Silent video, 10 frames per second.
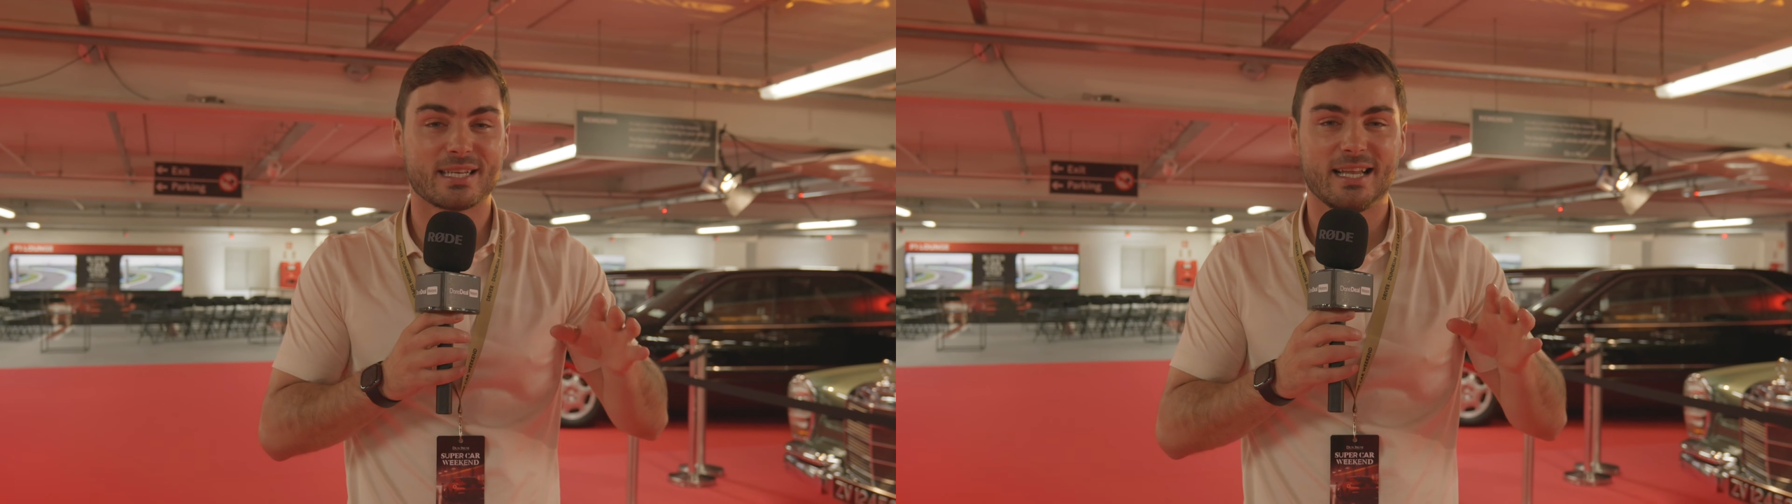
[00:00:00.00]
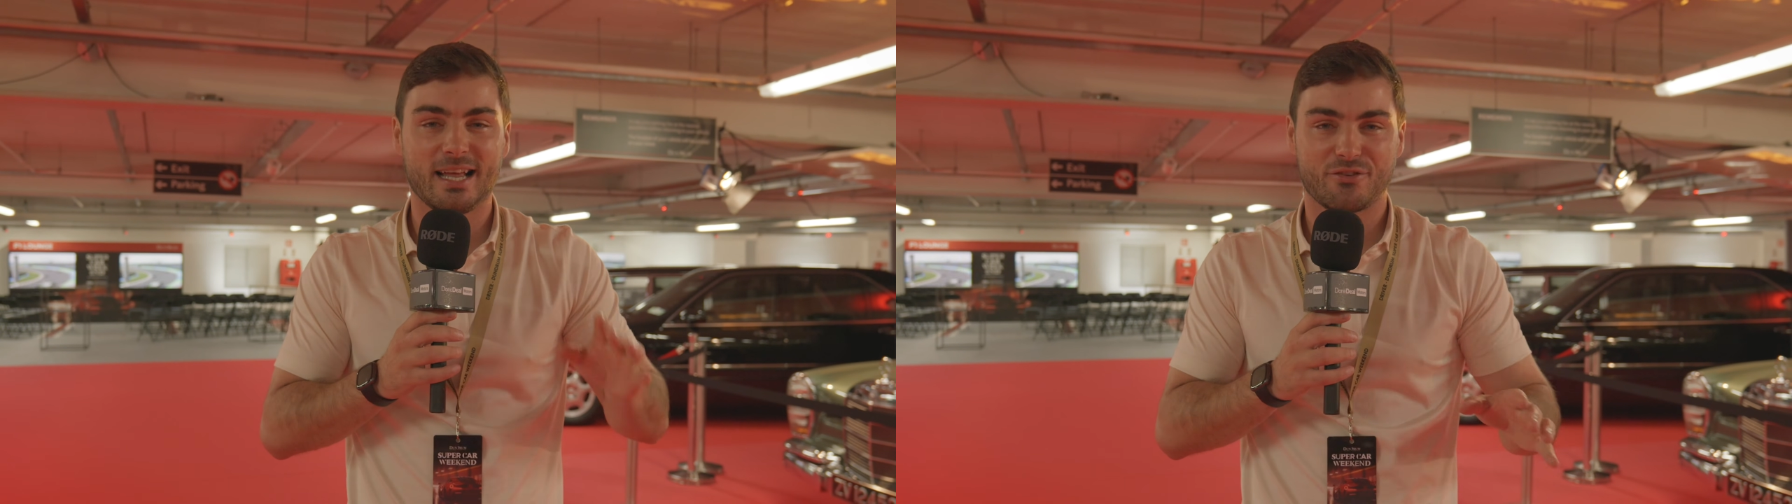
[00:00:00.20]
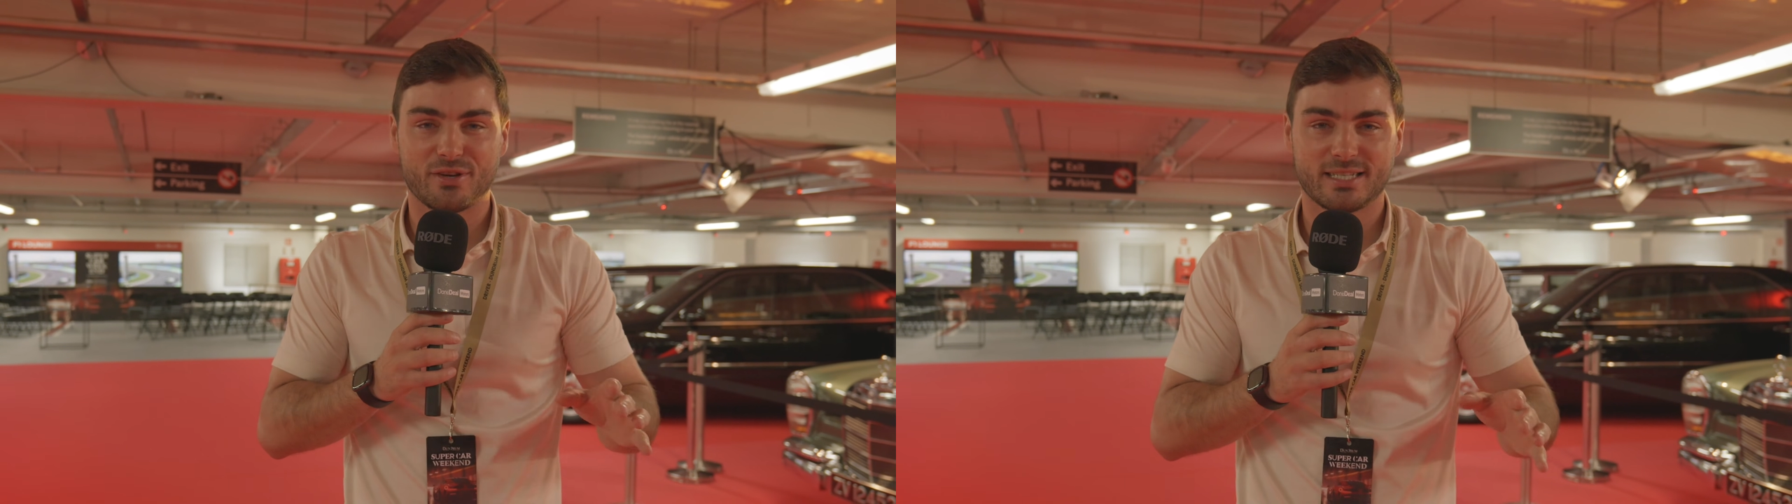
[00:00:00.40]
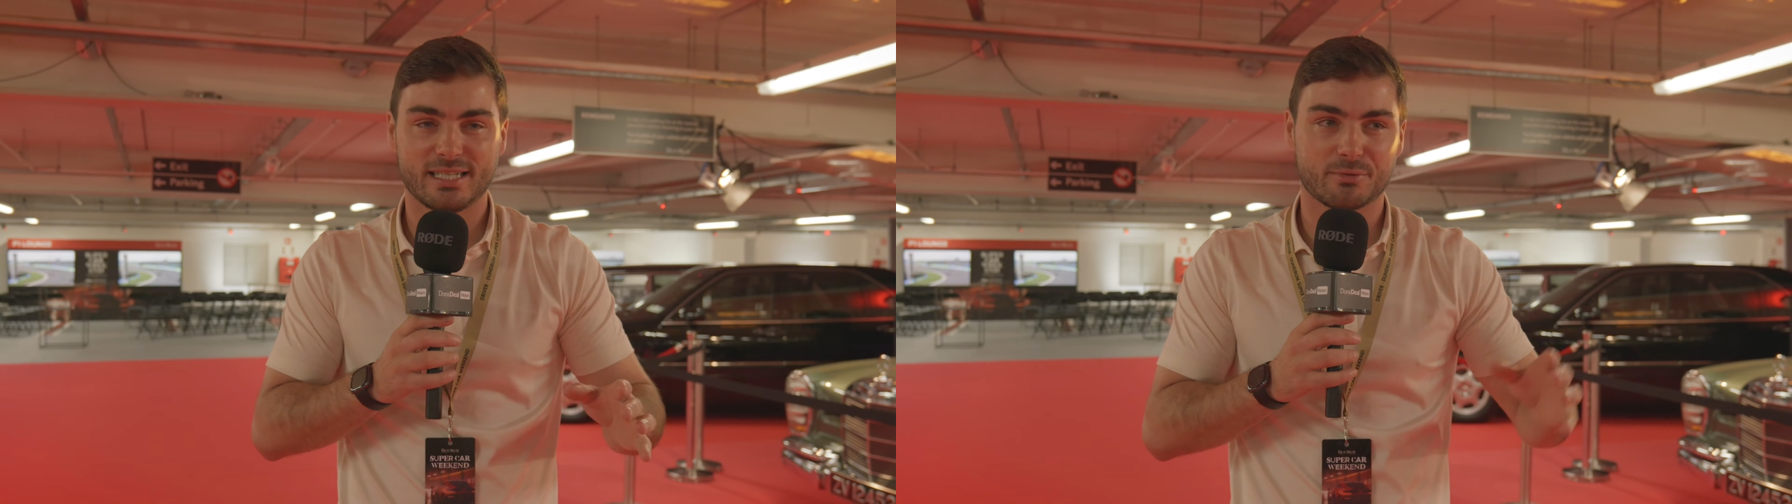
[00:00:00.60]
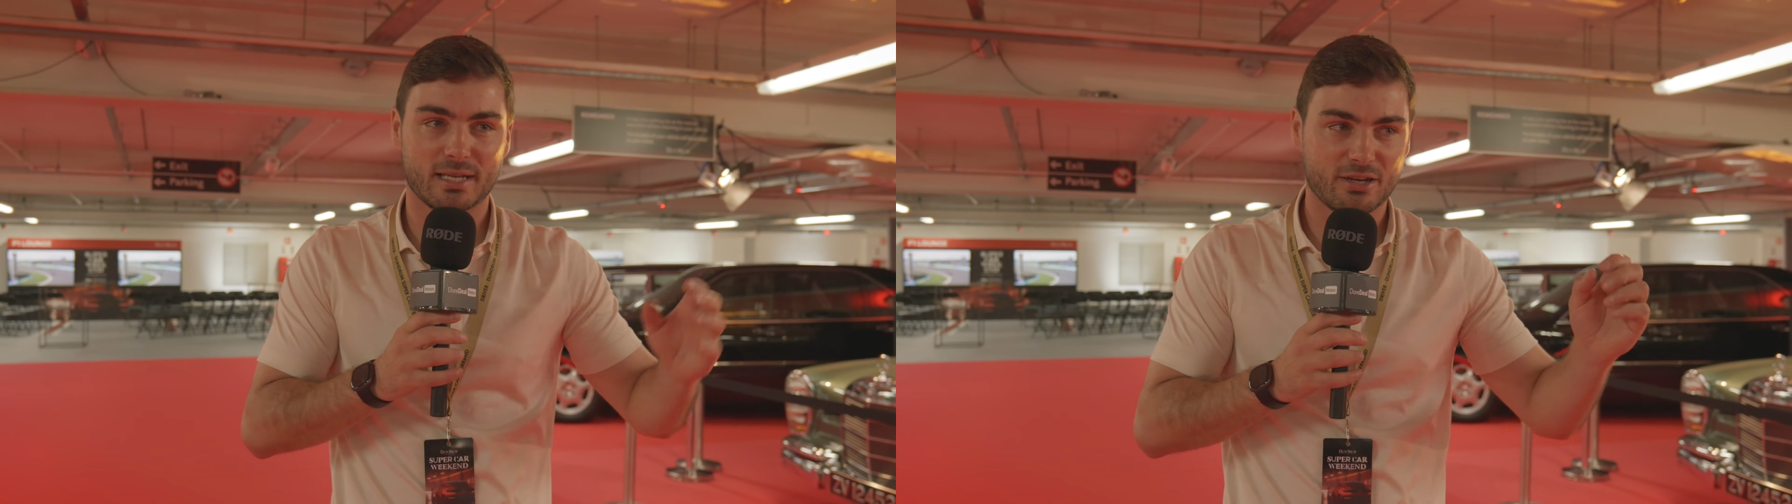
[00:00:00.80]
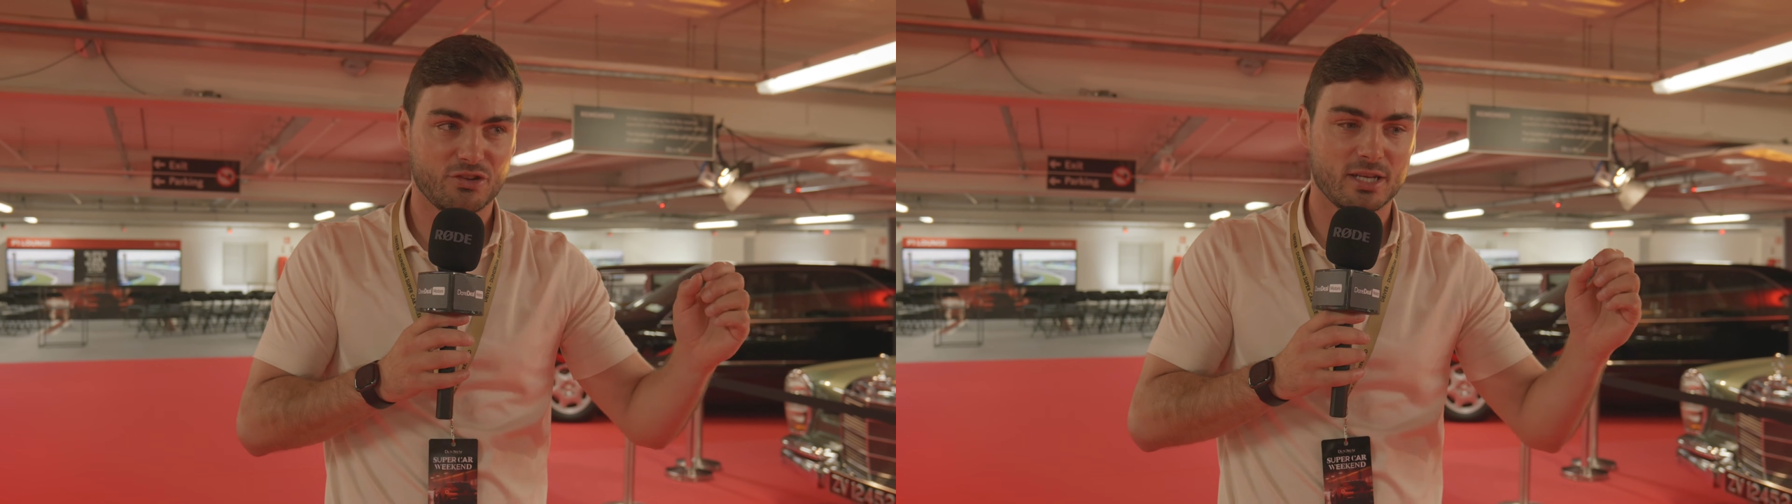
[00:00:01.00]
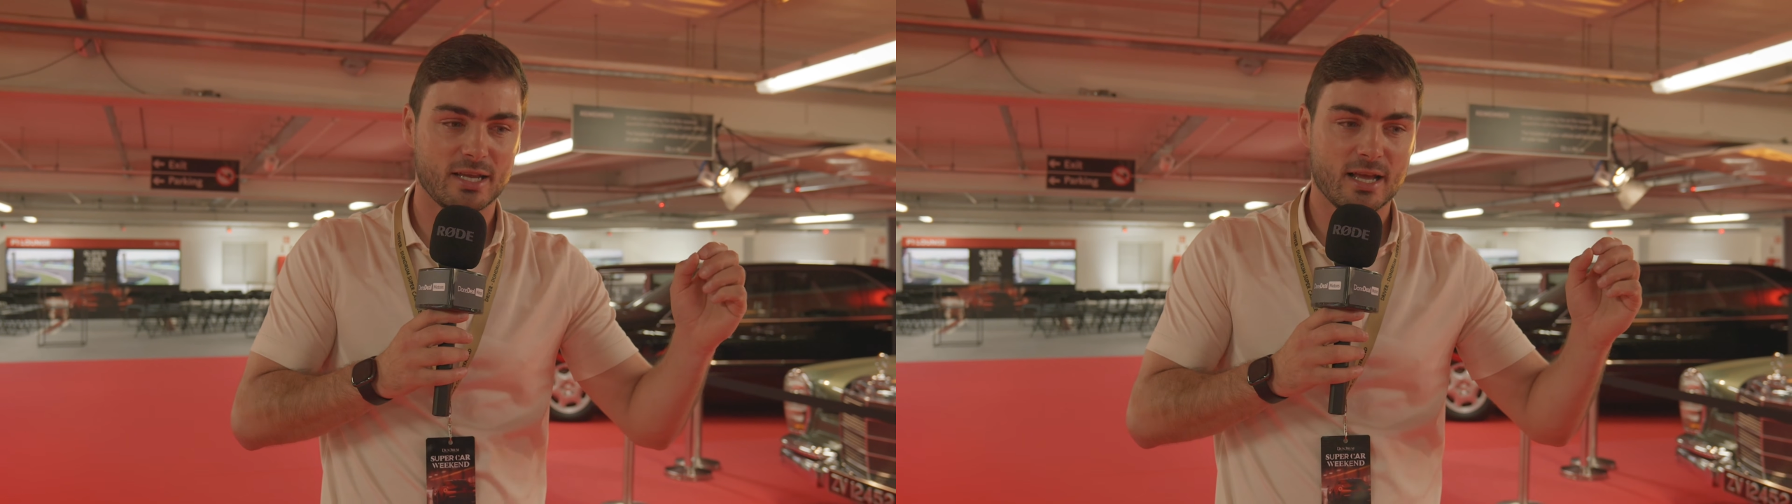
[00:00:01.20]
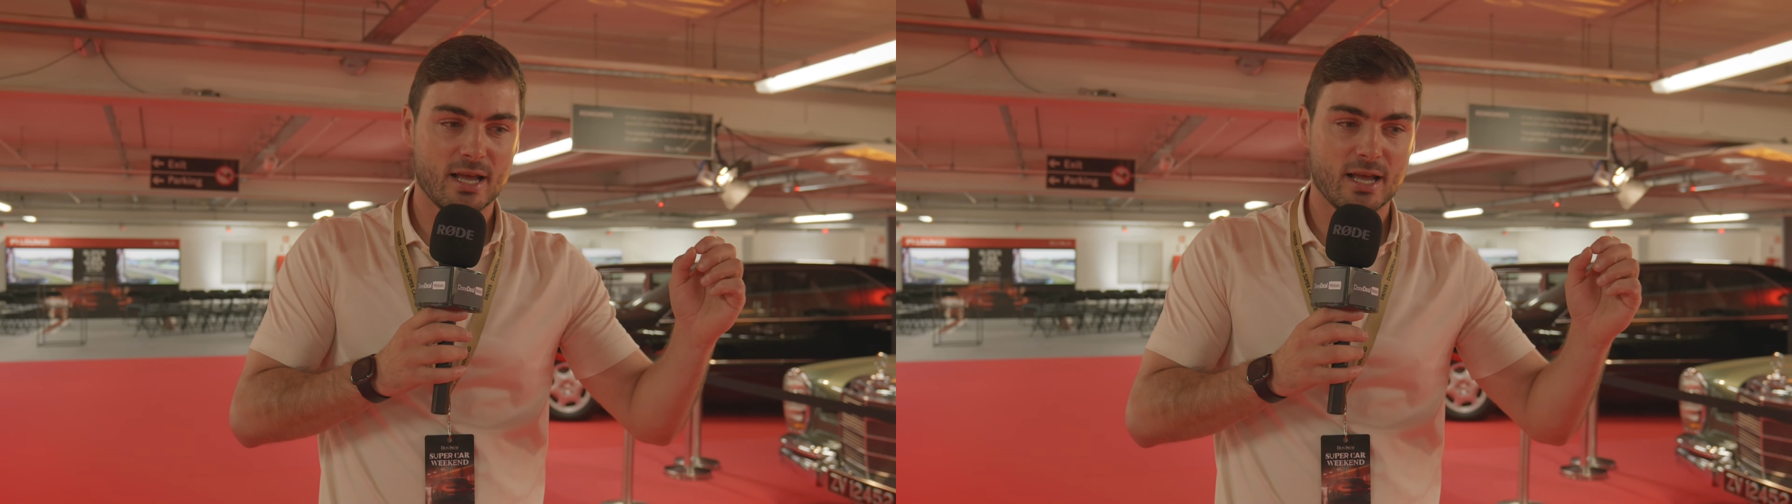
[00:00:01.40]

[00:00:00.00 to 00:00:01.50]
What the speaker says: electricity, it was actually